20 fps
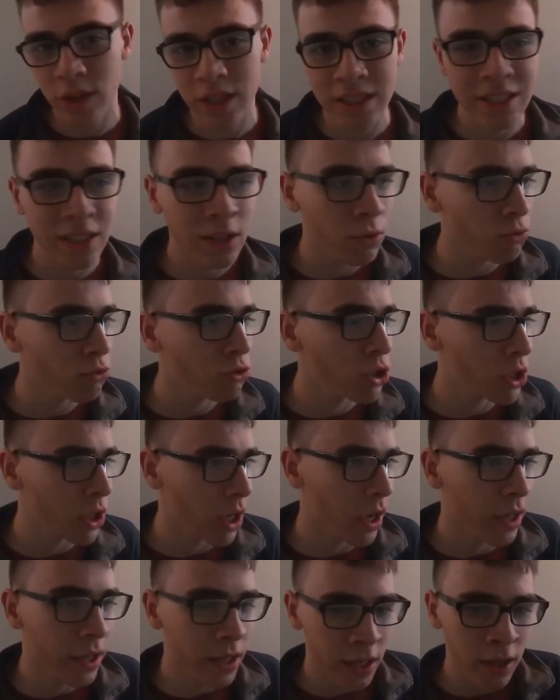on this little
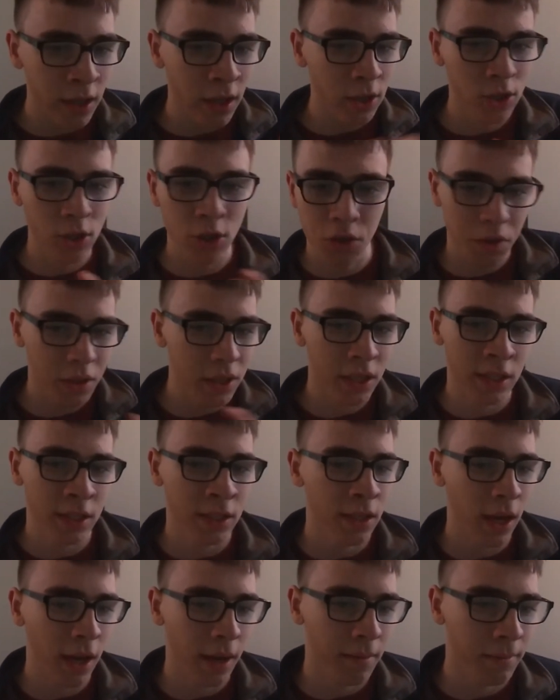journey during this
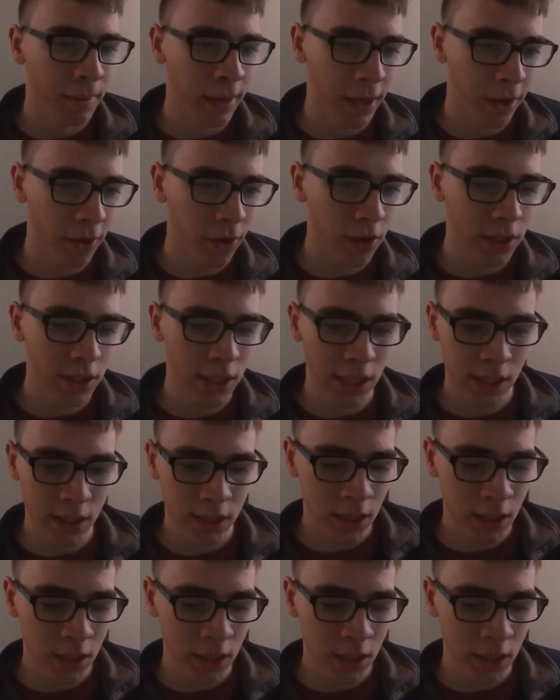time period.